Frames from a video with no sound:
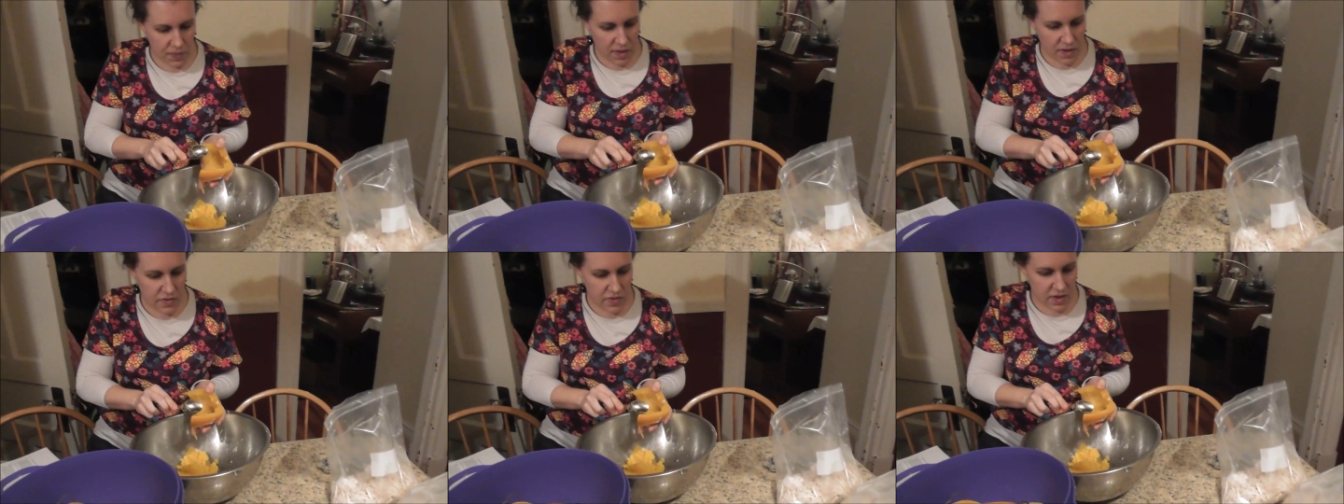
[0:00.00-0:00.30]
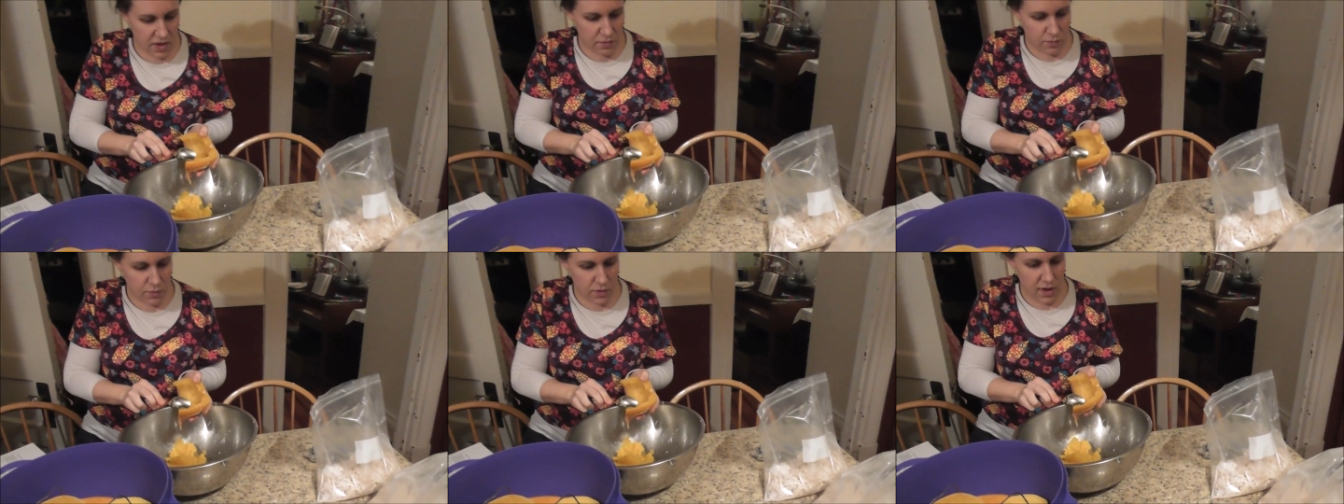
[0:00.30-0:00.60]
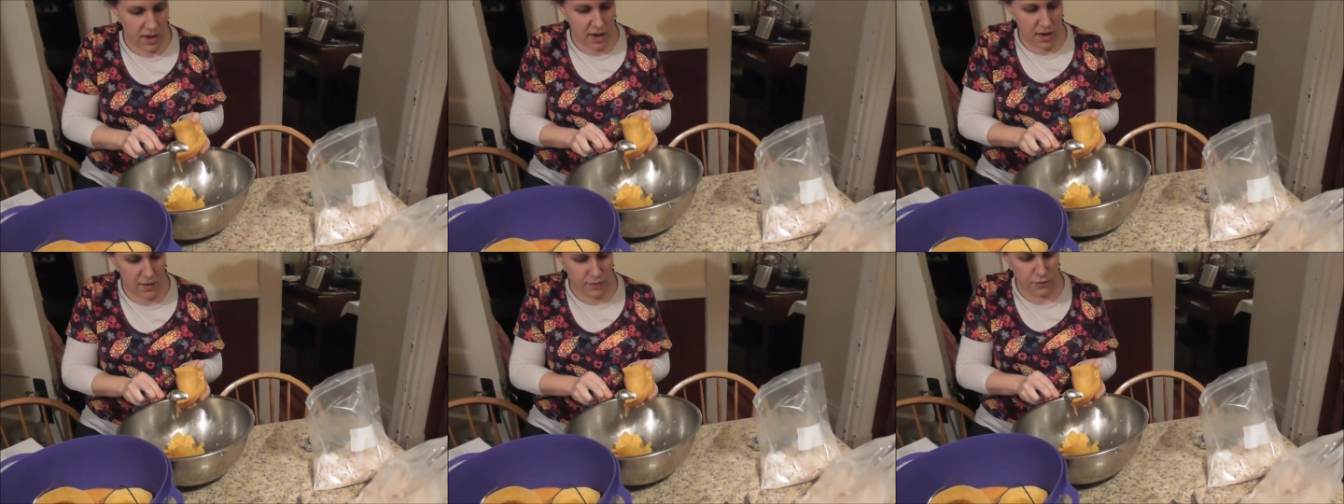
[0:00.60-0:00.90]
and then we'll
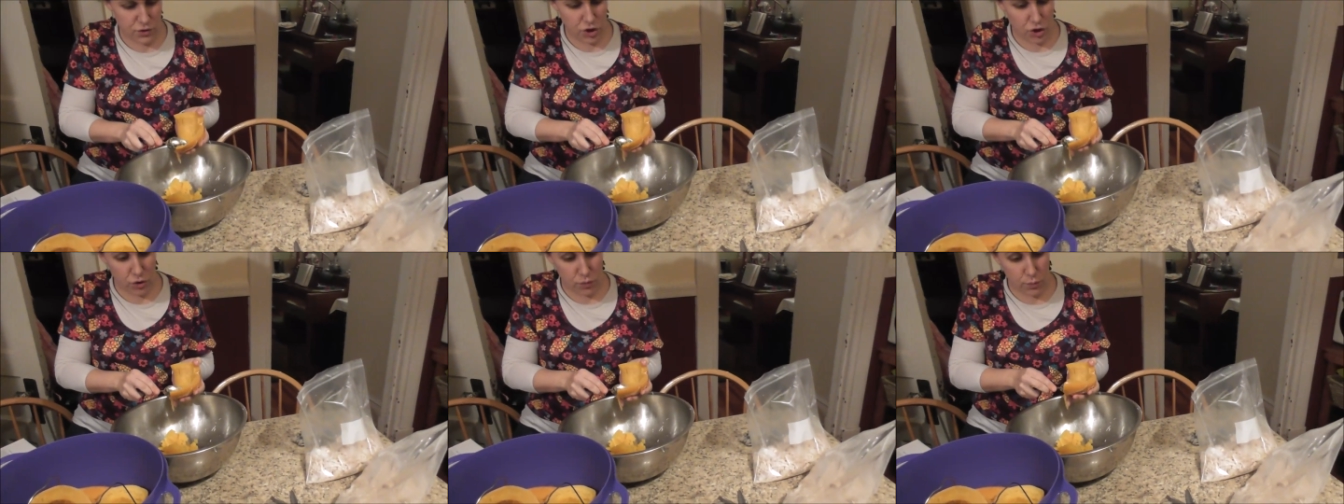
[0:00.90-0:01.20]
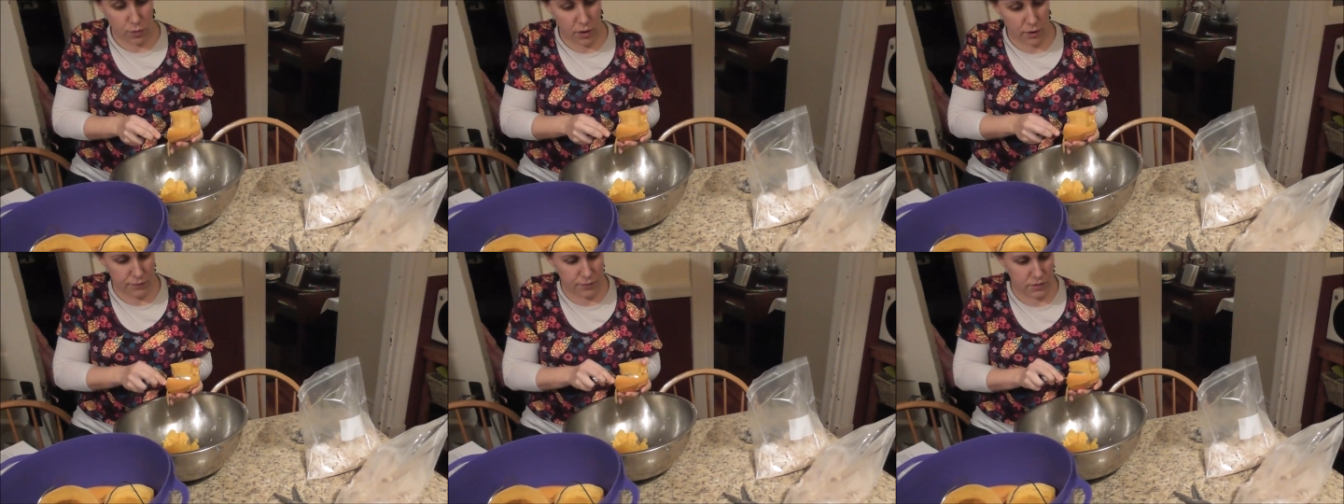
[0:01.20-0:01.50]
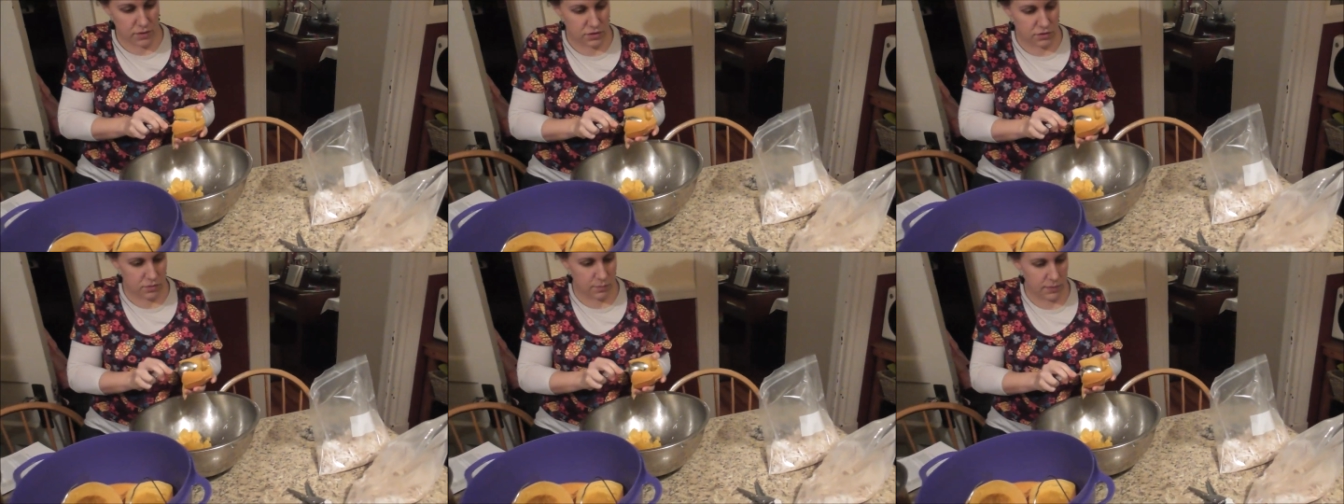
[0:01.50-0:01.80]
have two more
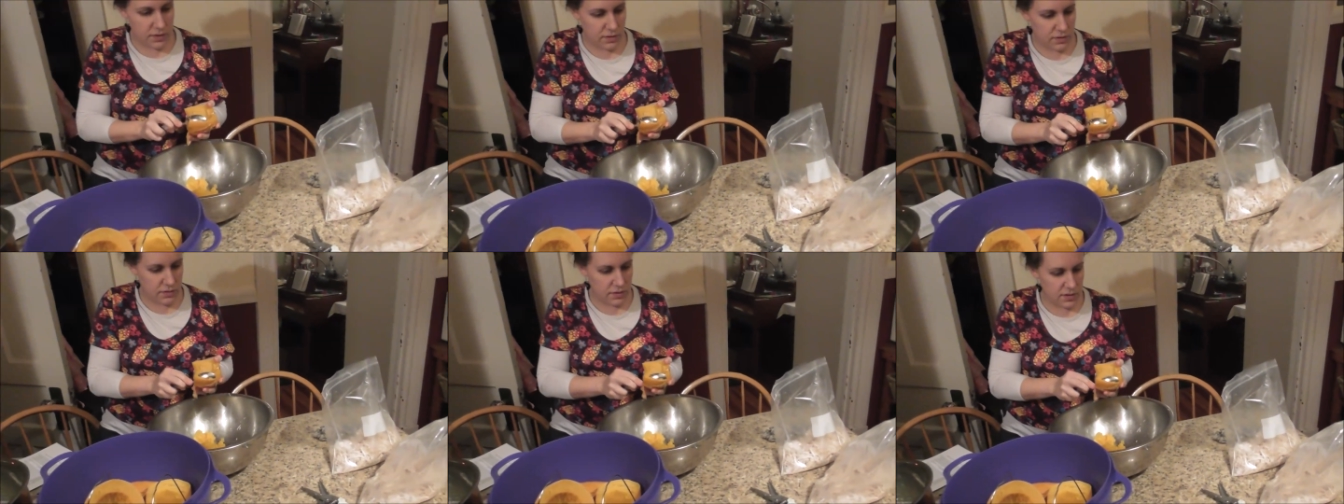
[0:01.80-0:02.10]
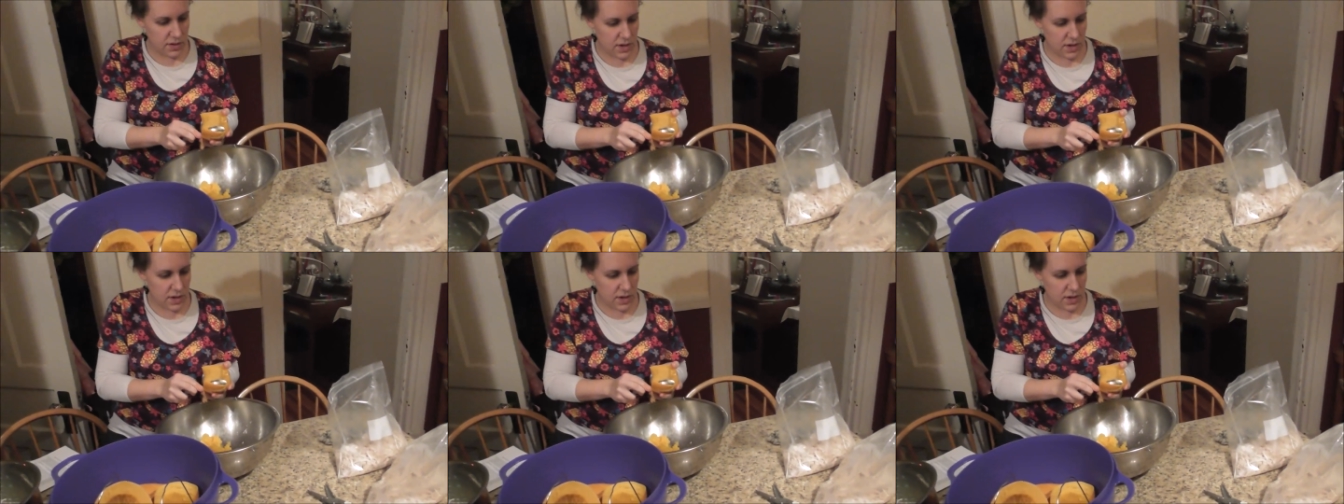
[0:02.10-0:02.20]
freezer meals